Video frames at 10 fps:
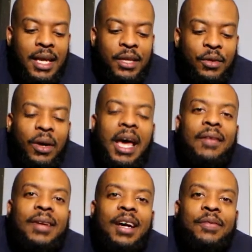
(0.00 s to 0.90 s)
and you don't
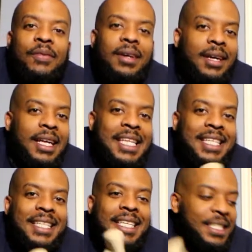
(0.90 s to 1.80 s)
have enough of
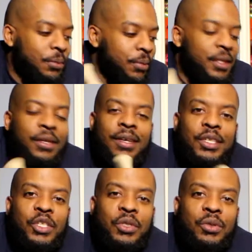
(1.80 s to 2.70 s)
these things to put in your
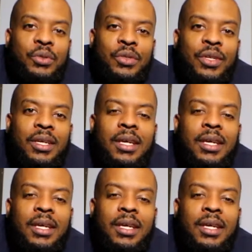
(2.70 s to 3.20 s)
other shoes,